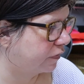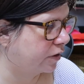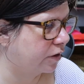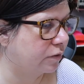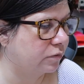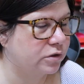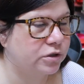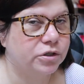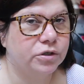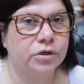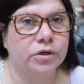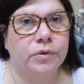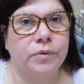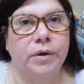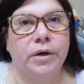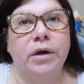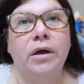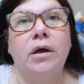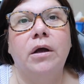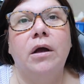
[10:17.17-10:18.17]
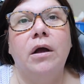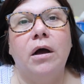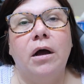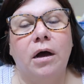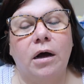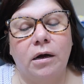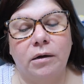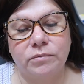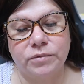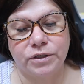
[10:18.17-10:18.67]
figure out what you're gonna wear.
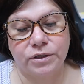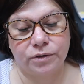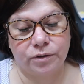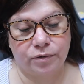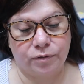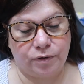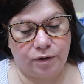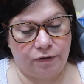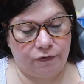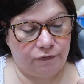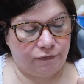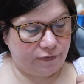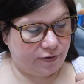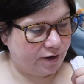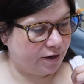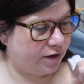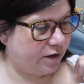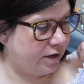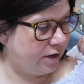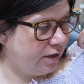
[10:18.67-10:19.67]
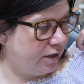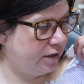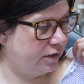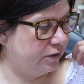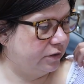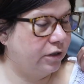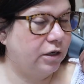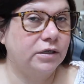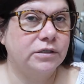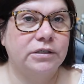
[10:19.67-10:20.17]
So if I
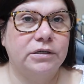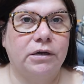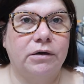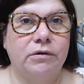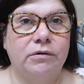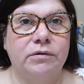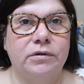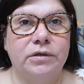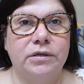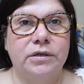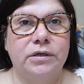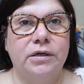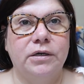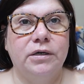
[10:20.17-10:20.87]
toss out